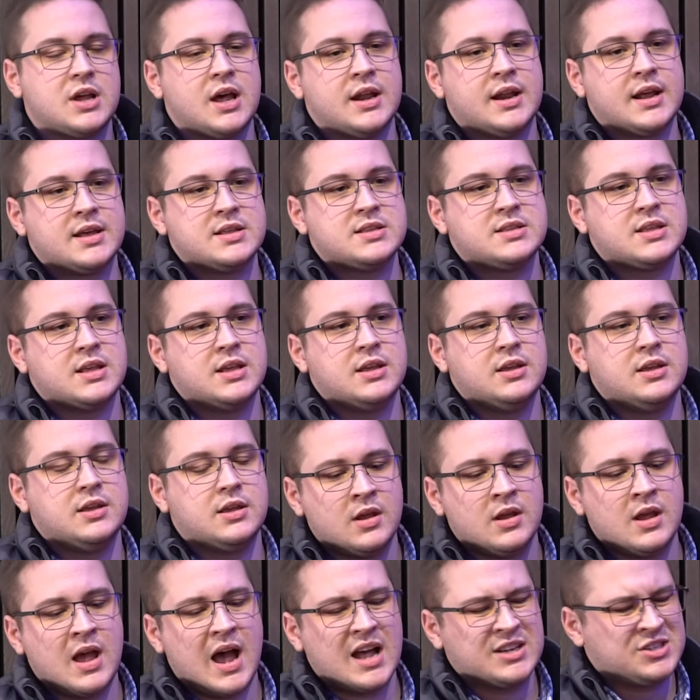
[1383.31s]
And I
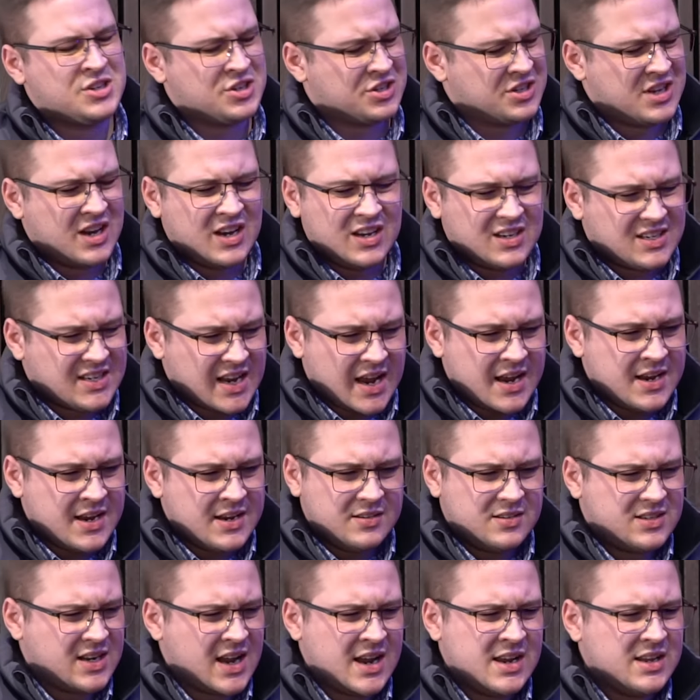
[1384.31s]
just think
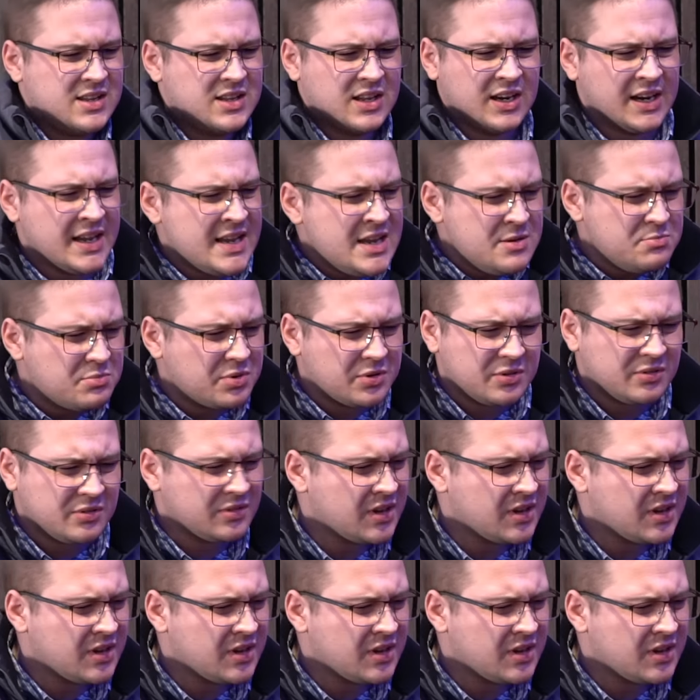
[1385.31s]
take the leap.